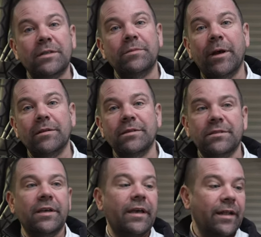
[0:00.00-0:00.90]
to be able to
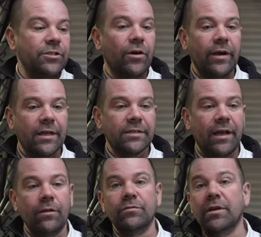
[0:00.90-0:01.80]
sit, enjoy
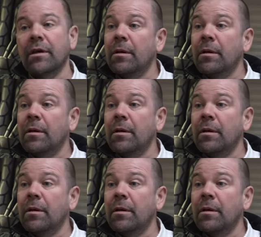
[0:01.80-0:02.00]
ourselves.